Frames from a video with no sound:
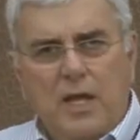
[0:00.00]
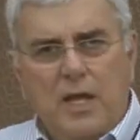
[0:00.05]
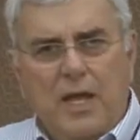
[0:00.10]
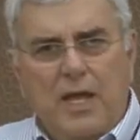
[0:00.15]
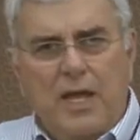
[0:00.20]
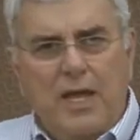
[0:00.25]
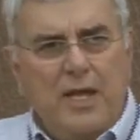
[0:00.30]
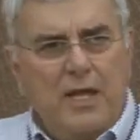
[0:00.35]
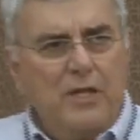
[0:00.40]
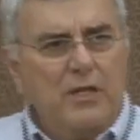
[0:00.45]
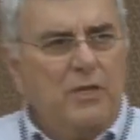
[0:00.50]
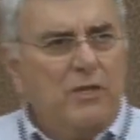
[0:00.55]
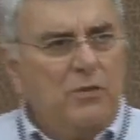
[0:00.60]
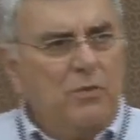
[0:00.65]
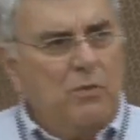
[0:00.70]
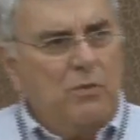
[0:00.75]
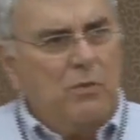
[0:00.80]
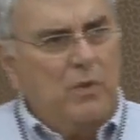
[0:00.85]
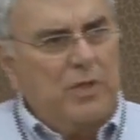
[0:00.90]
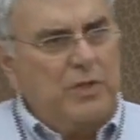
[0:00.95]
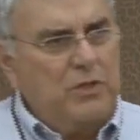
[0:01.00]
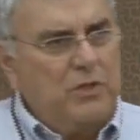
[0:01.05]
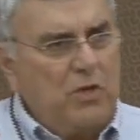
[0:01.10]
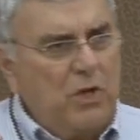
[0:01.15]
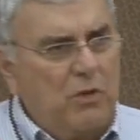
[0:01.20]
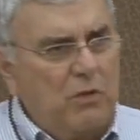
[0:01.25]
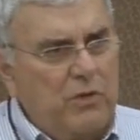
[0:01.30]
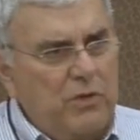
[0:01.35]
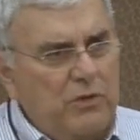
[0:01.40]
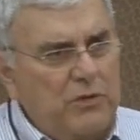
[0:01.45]
And when
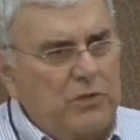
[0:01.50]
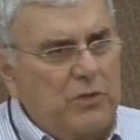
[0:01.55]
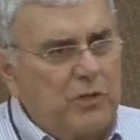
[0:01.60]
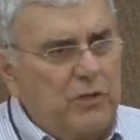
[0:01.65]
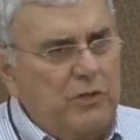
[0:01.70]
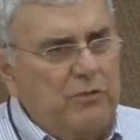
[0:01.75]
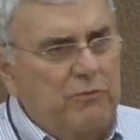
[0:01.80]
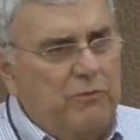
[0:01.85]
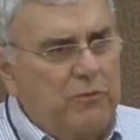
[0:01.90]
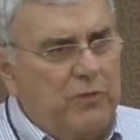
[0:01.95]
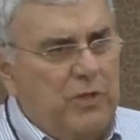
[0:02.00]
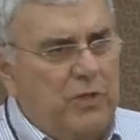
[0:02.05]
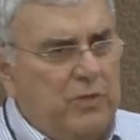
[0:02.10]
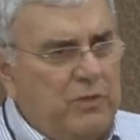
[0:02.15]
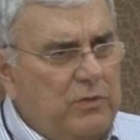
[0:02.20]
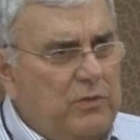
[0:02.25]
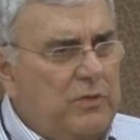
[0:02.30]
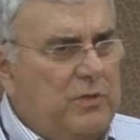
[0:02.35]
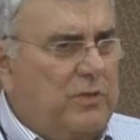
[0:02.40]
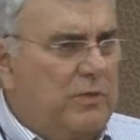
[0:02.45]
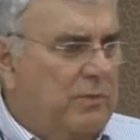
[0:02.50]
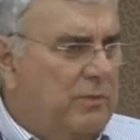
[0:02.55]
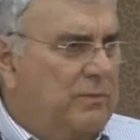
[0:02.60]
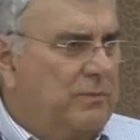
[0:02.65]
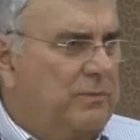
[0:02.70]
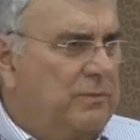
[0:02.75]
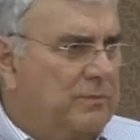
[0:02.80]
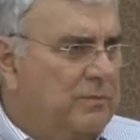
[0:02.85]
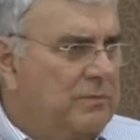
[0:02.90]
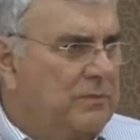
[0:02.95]
donors are confused,
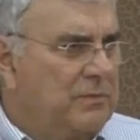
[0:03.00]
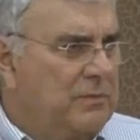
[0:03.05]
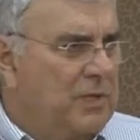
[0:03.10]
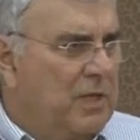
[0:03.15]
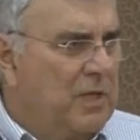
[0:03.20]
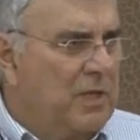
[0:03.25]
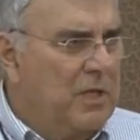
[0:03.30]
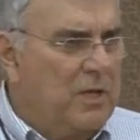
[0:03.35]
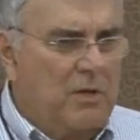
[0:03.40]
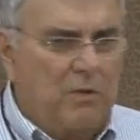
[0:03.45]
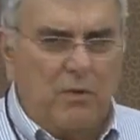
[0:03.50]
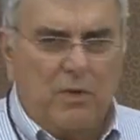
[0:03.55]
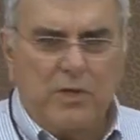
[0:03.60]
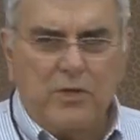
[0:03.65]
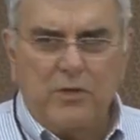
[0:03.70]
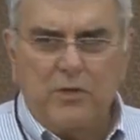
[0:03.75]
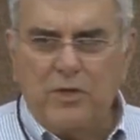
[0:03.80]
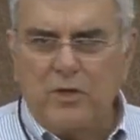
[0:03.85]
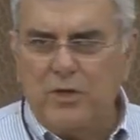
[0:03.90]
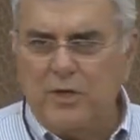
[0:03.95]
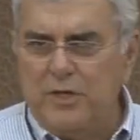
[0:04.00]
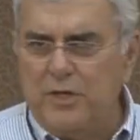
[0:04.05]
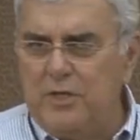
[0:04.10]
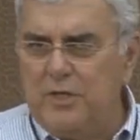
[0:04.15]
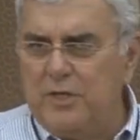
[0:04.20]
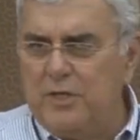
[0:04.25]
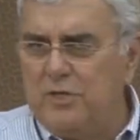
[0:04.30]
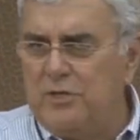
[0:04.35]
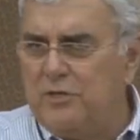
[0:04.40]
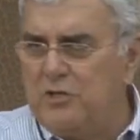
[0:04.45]
whether they're
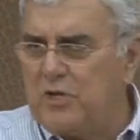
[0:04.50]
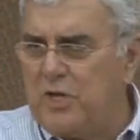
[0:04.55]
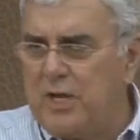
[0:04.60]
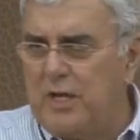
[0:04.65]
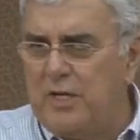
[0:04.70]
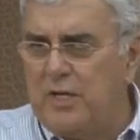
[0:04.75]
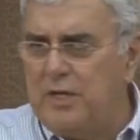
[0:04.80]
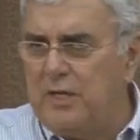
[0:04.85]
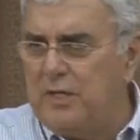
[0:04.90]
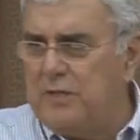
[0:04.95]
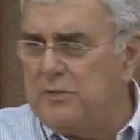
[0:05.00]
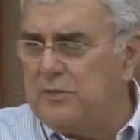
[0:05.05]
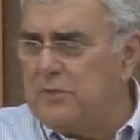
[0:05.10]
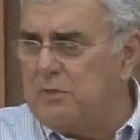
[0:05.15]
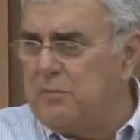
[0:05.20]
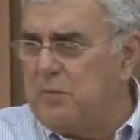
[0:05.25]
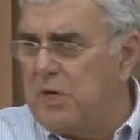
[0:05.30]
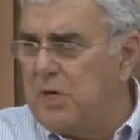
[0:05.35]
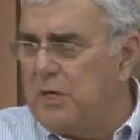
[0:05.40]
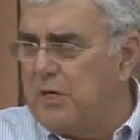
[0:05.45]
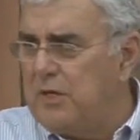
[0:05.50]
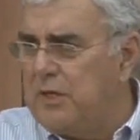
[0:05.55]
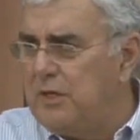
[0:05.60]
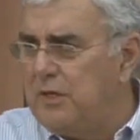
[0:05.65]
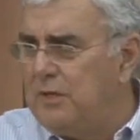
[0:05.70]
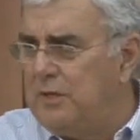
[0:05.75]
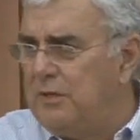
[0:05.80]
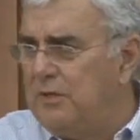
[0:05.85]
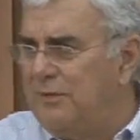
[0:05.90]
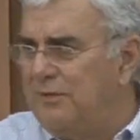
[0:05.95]
Indian, Chinese,
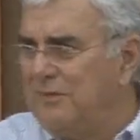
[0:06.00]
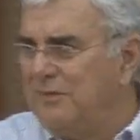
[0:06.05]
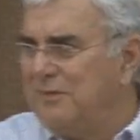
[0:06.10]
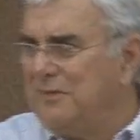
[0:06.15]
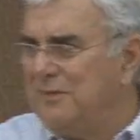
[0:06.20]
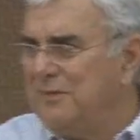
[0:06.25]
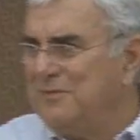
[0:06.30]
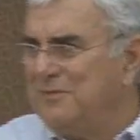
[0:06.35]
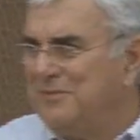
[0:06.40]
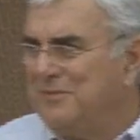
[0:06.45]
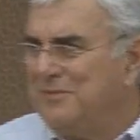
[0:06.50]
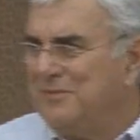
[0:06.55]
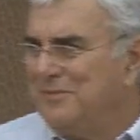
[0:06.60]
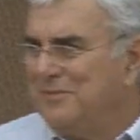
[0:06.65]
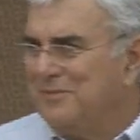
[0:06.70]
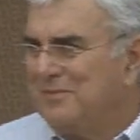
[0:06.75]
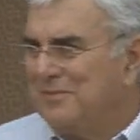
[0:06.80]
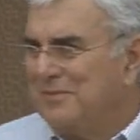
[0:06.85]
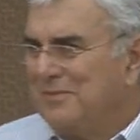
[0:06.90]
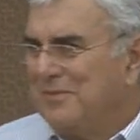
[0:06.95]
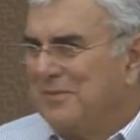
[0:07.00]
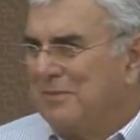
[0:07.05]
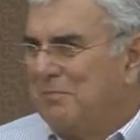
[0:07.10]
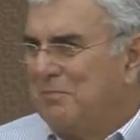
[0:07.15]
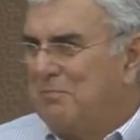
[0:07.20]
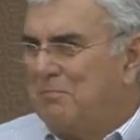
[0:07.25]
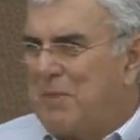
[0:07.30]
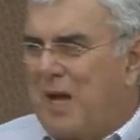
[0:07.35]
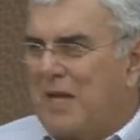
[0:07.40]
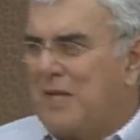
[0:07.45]
American,
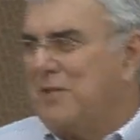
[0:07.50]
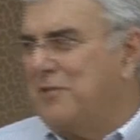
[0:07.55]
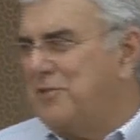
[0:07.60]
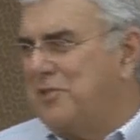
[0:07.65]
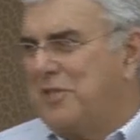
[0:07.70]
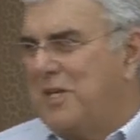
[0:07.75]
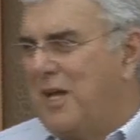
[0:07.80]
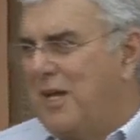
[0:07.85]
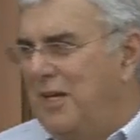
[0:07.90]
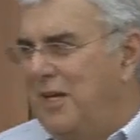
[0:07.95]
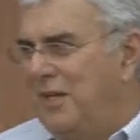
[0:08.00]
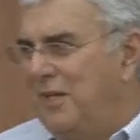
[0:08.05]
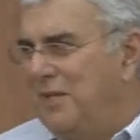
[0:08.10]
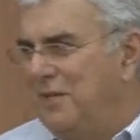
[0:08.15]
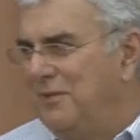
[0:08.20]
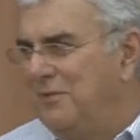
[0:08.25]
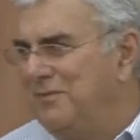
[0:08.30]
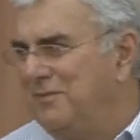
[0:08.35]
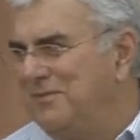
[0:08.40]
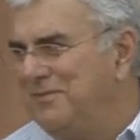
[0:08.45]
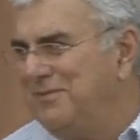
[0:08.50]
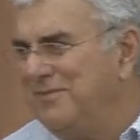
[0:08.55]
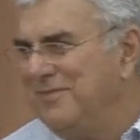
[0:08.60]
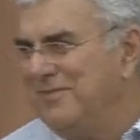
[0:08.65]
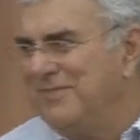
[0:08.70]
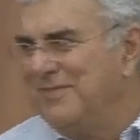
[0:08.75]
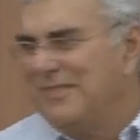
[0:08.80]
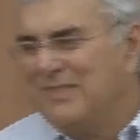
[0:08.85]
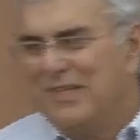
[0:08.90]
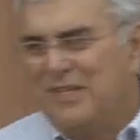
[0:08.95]
Pakistani,
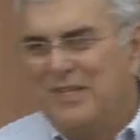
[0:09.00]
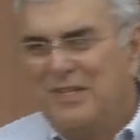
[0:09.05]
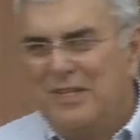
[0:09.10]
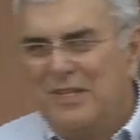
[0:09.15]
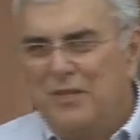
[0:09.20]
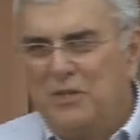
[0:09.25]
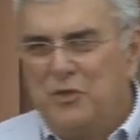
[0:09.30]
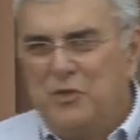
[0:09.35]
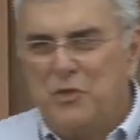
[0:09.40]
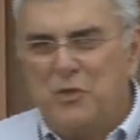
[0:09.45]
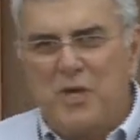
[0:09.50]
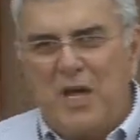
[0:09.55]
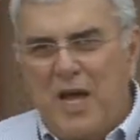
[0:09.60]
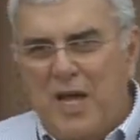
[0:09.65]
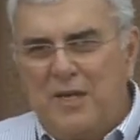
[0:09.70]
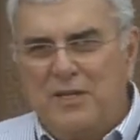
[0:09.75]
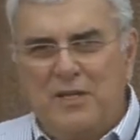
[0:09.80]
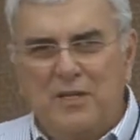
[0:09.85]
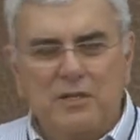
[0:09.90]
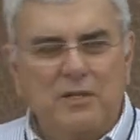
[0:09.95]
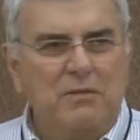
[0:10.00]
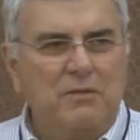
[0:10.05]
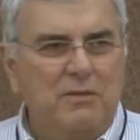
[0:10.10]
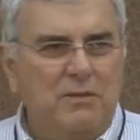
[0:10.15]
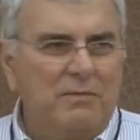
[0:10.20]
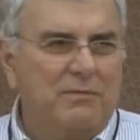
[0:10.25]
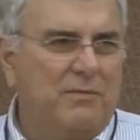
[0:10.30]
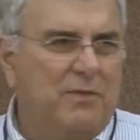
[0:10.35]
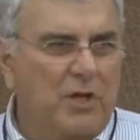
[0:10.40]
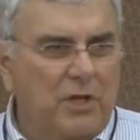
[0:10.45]
Ugandan,
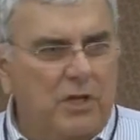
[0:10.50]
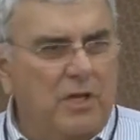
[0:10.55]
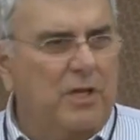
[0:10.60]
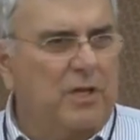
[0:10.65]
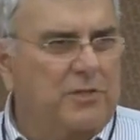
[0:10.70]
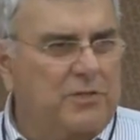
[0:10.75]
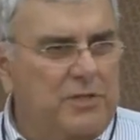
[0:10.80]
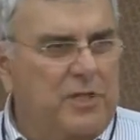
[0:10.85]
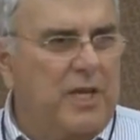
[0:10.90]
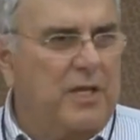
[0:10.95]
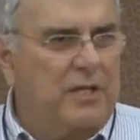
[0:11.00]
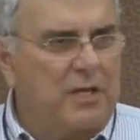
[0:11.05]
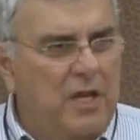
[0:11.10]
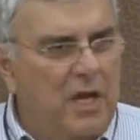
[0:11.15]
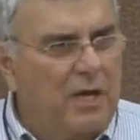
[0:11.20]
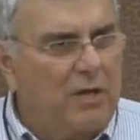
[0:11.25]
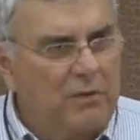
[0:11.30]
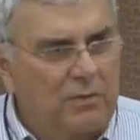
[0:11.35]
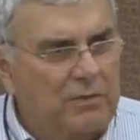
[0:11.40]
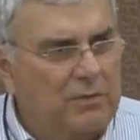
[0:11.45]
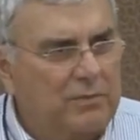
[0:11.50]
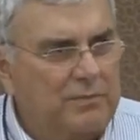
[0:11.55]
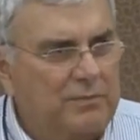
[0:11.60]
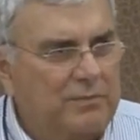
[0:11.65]
they're going to say no.